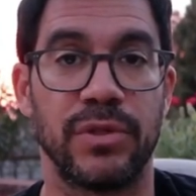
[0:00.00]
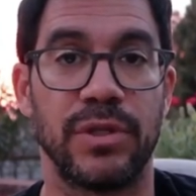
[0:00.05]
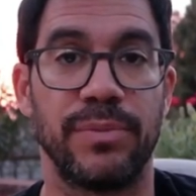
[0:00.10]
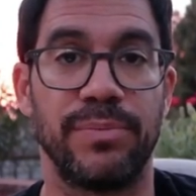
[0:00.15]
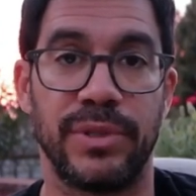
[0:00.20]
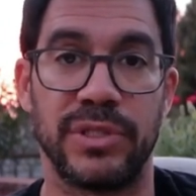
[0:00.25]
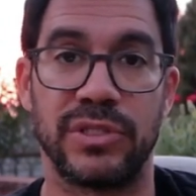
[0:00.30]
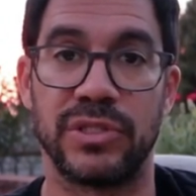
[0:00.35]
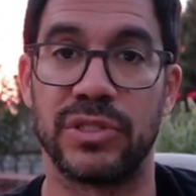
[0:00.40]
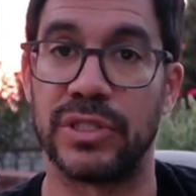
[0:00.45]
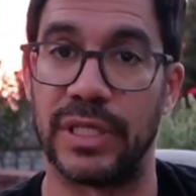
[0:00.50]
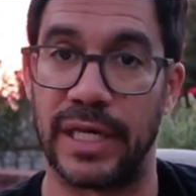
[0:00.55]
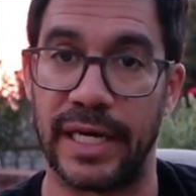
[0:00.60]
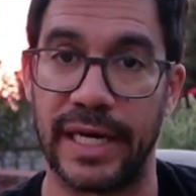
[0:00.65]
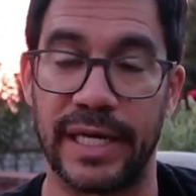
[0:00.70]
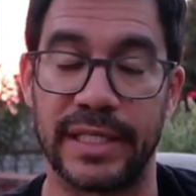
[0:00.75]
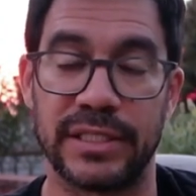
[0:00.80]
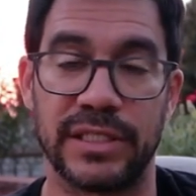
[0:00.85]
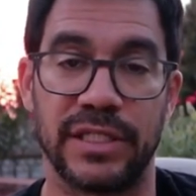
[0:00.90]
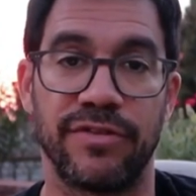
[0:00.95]
with a business that
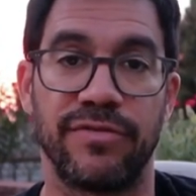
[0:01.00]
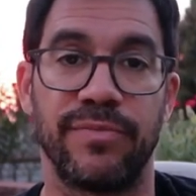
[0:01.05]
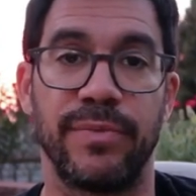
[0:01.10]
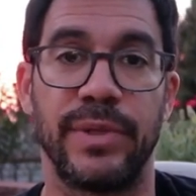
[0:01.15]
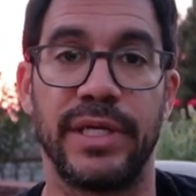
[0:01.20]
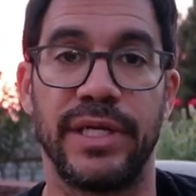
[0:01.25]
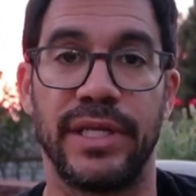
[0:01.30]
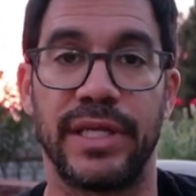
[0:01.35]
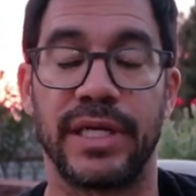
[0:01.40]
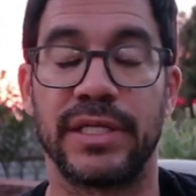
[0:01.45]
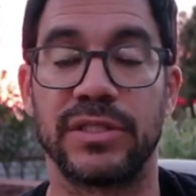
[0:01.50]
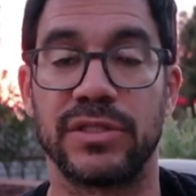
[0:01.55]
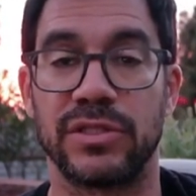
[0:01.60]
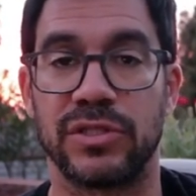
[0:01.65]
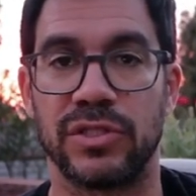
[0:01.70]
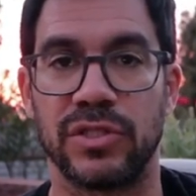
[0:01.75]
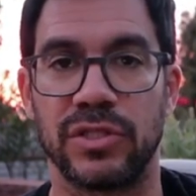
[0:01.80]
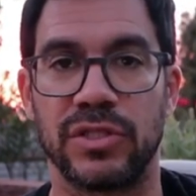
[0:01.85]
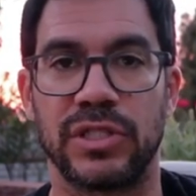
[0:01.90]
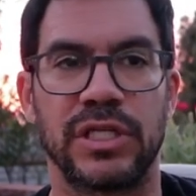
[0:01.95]
has enough money, that's
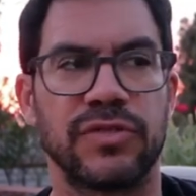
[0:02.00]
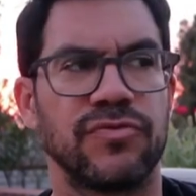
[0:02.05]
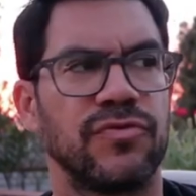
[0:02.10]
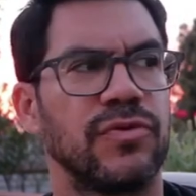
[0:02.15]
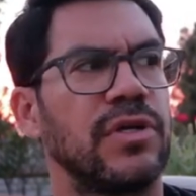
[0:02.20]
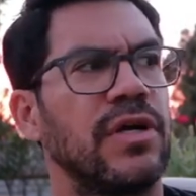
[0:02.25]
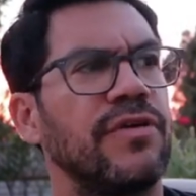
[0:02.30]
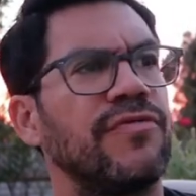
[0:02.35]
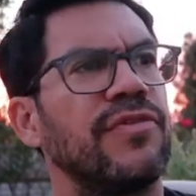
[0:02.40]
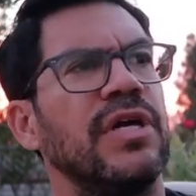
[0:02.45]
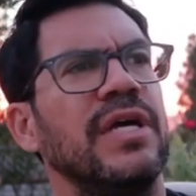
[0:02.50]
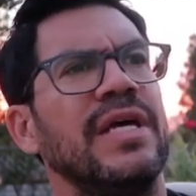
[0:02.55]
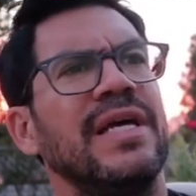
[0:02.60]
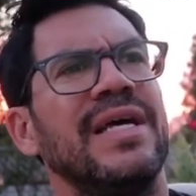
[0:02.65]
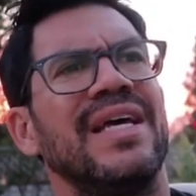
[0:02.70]
successful enough.